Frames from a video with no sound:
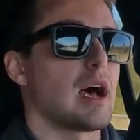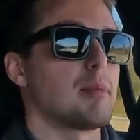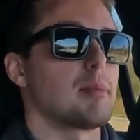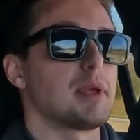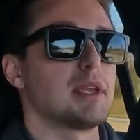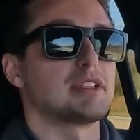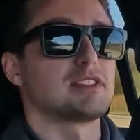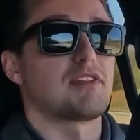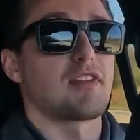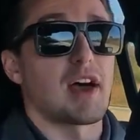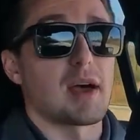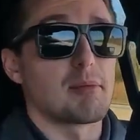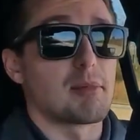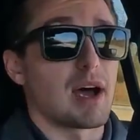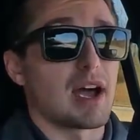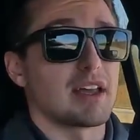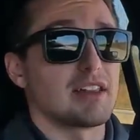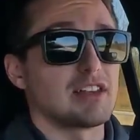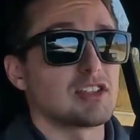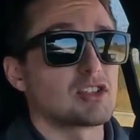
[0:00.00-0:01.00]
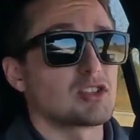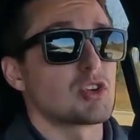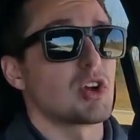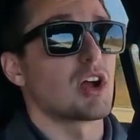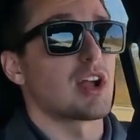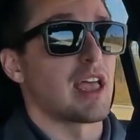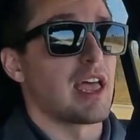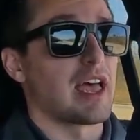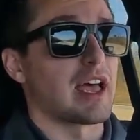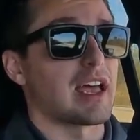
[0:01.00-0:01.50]
Because if I'm buying this
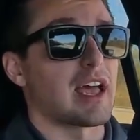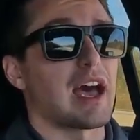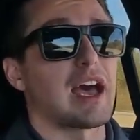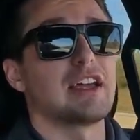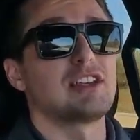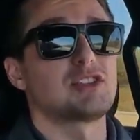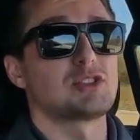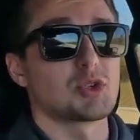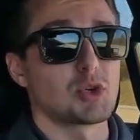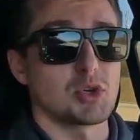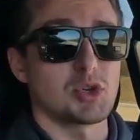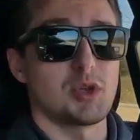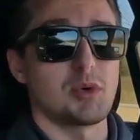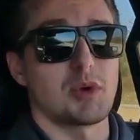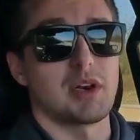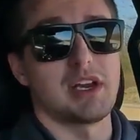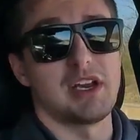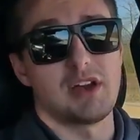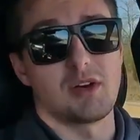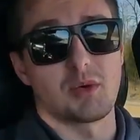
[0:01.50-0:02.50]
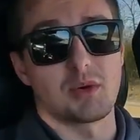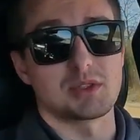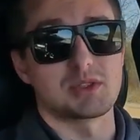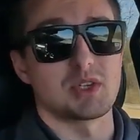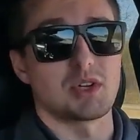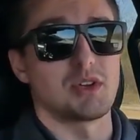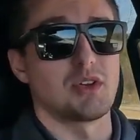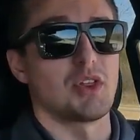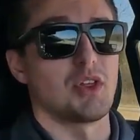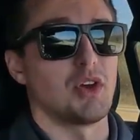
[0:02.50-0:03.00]
truck, heck, I certainly want to hear what's
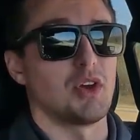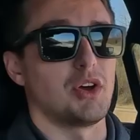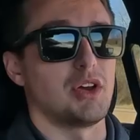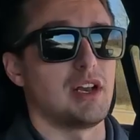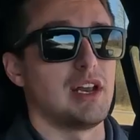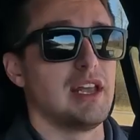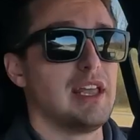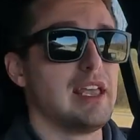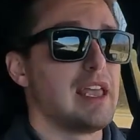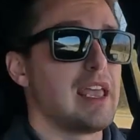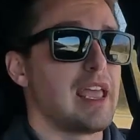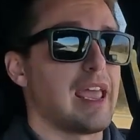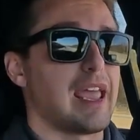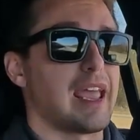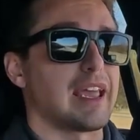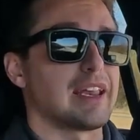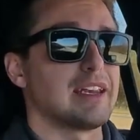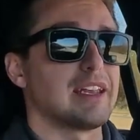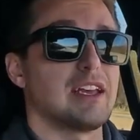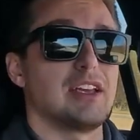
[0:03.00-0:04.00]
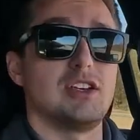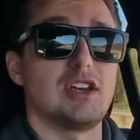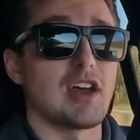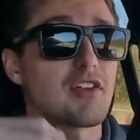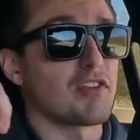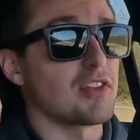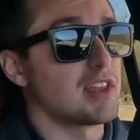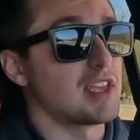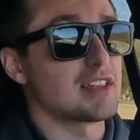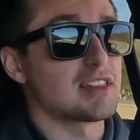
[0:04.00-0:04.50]
under the hood, and you
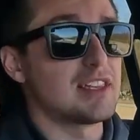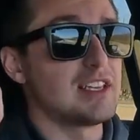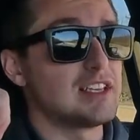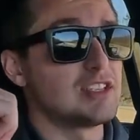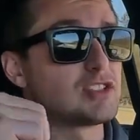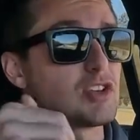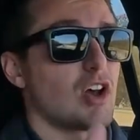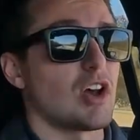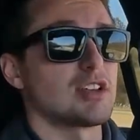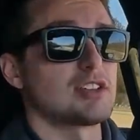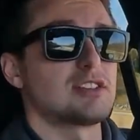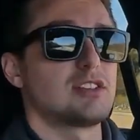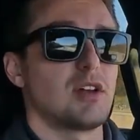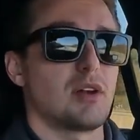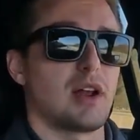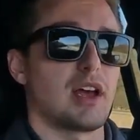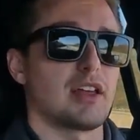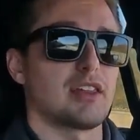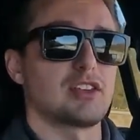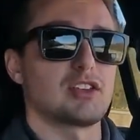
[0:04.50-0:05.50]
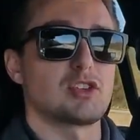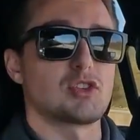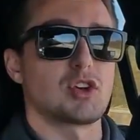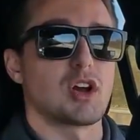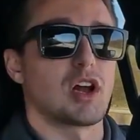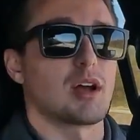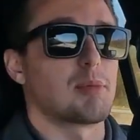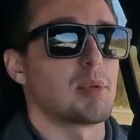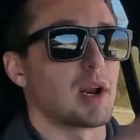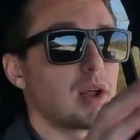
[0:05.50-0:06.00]
definitely get the exhaust note out of this
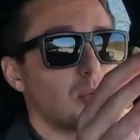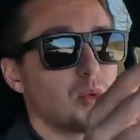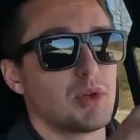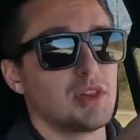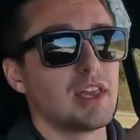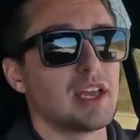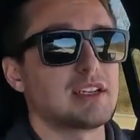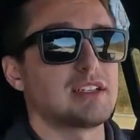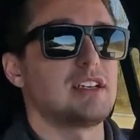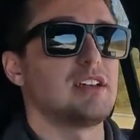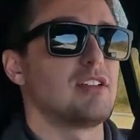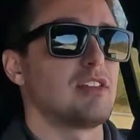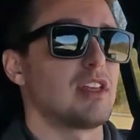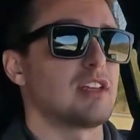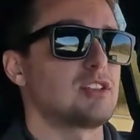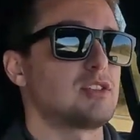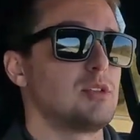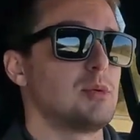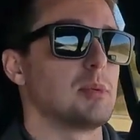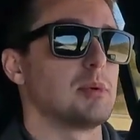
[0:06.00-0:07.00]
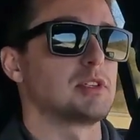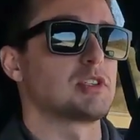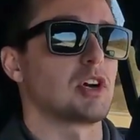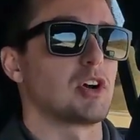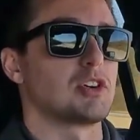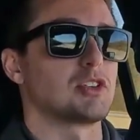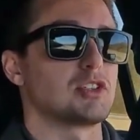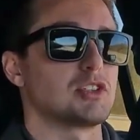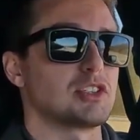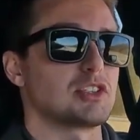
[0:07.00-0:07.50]
truck, but I would like to hear that
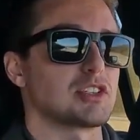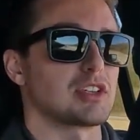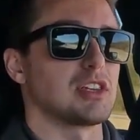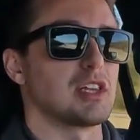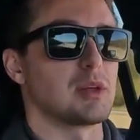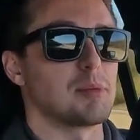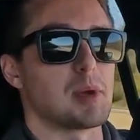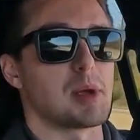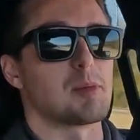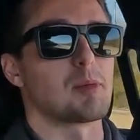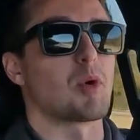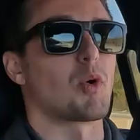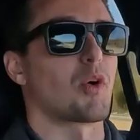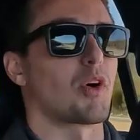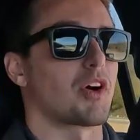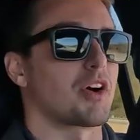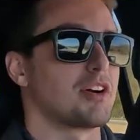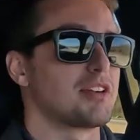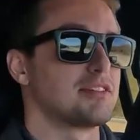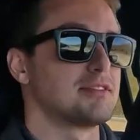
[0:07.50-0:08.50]
supercharger just a little bit more.